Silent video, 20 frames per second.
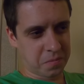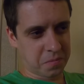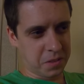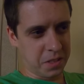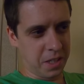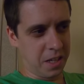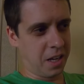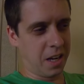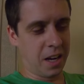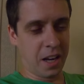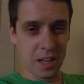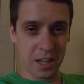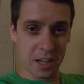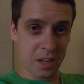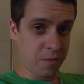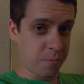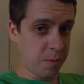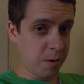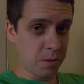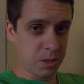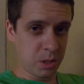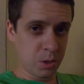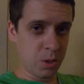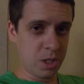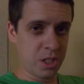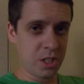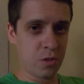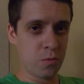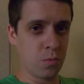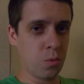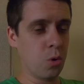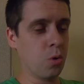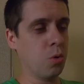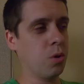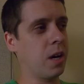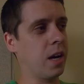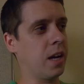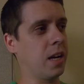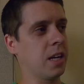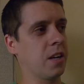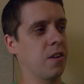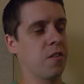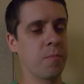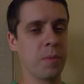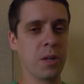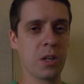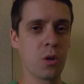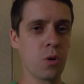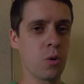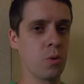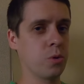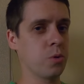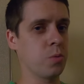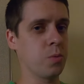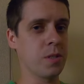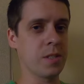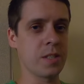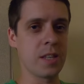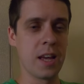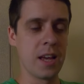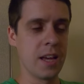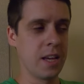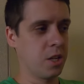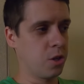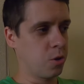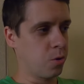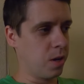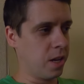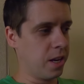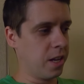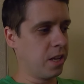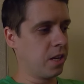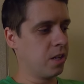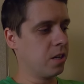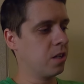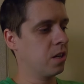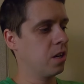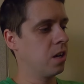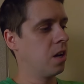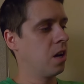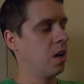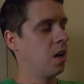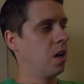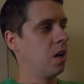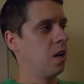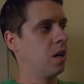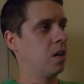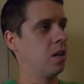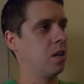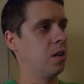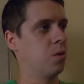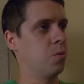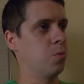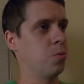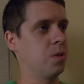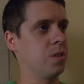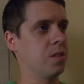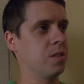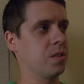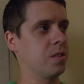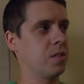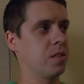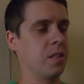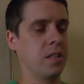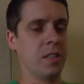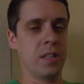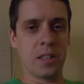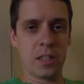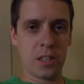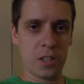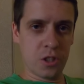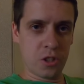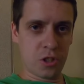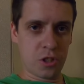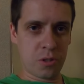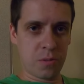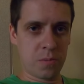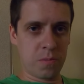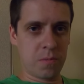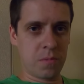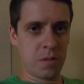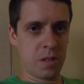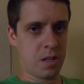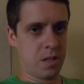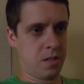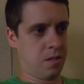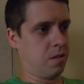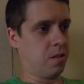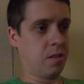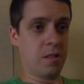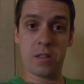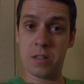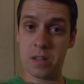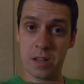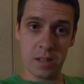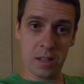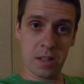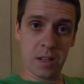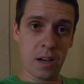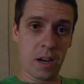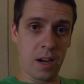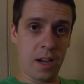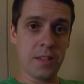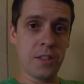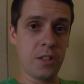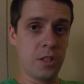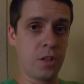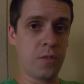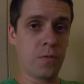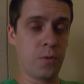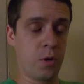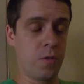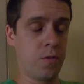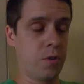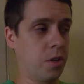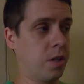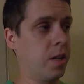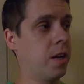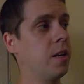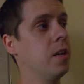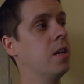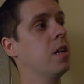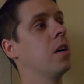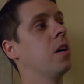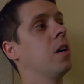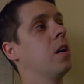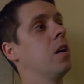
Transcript: Yeah, I have my motivation wall, I have my goals with training, uh, with English and I did it for every day